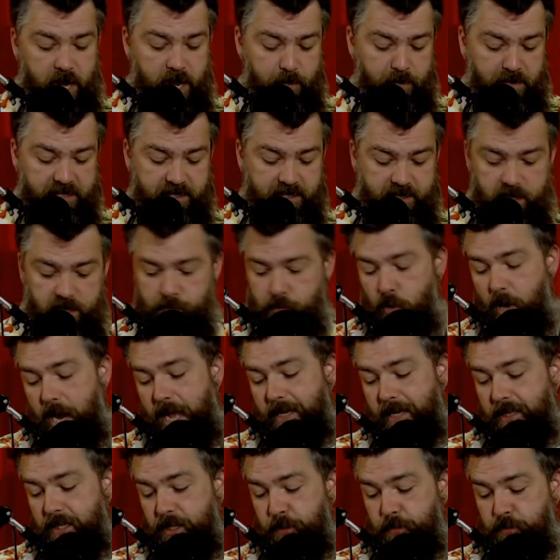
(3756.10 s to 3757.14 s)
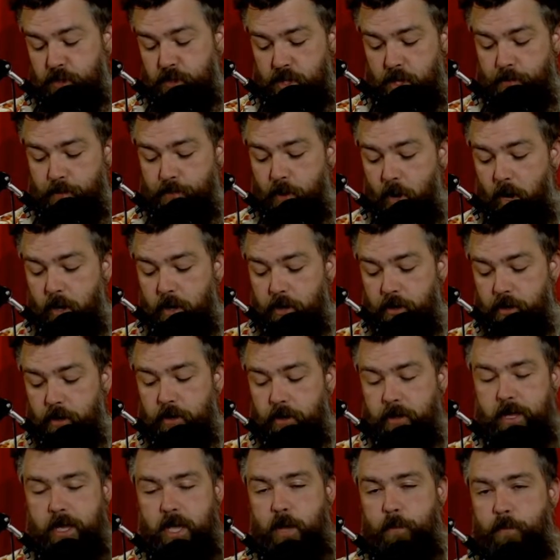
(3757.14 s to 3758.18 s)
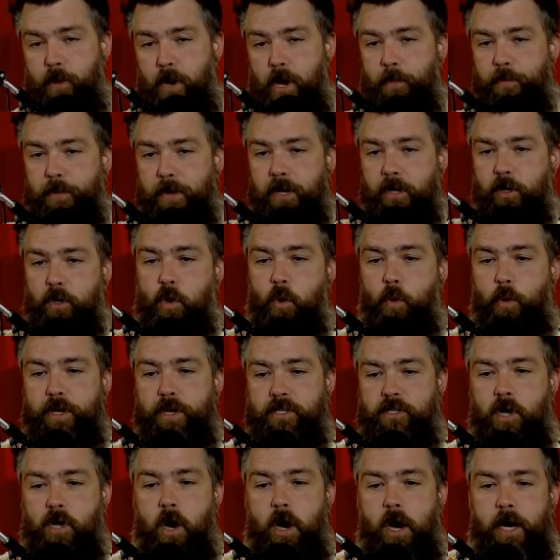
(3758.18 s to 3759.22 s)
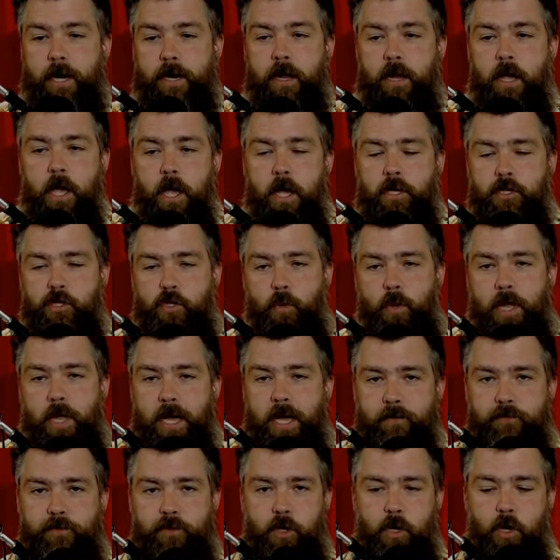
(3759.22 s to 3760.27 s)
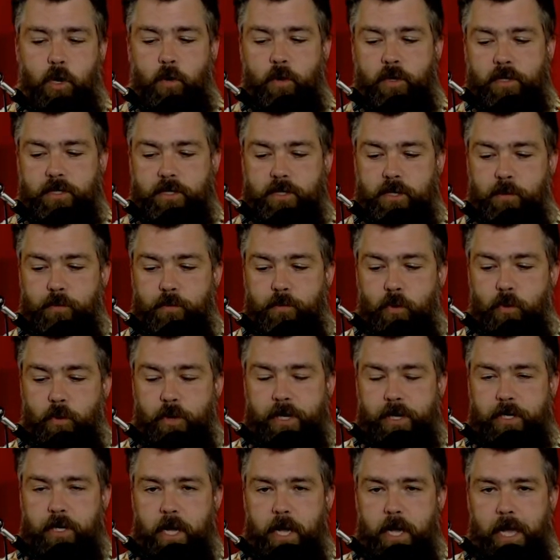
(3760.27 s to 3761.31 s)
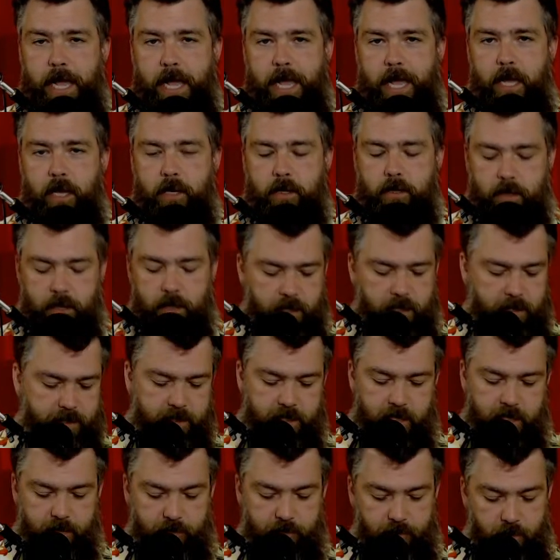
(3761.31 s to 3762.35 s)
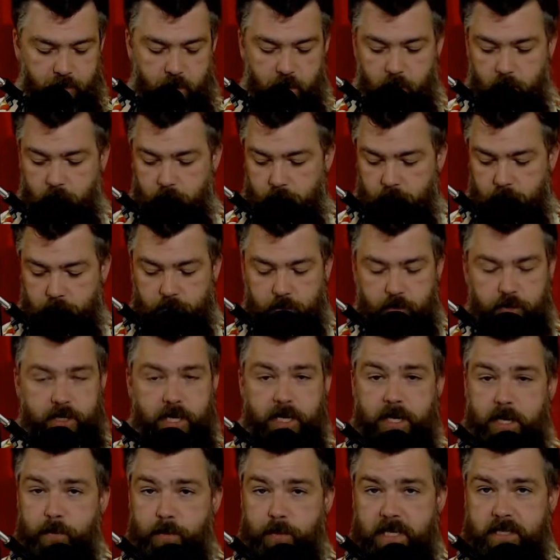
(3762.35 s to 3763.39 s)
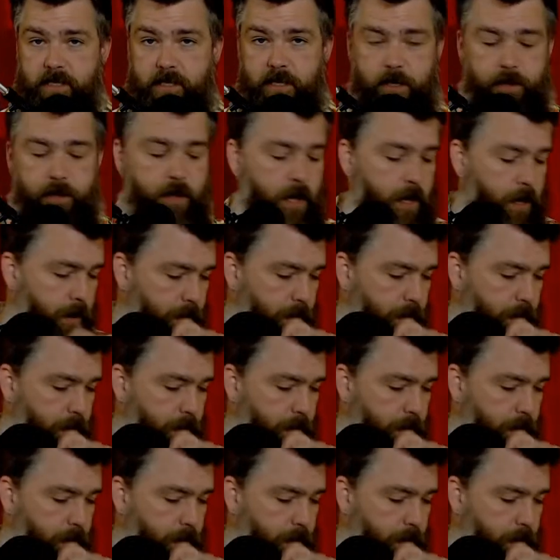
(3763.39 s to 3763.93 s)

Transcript: ABC, Bradlib's partner, Keep Up, and Quiz On. So we'll have to go at some point and see if there's any missing.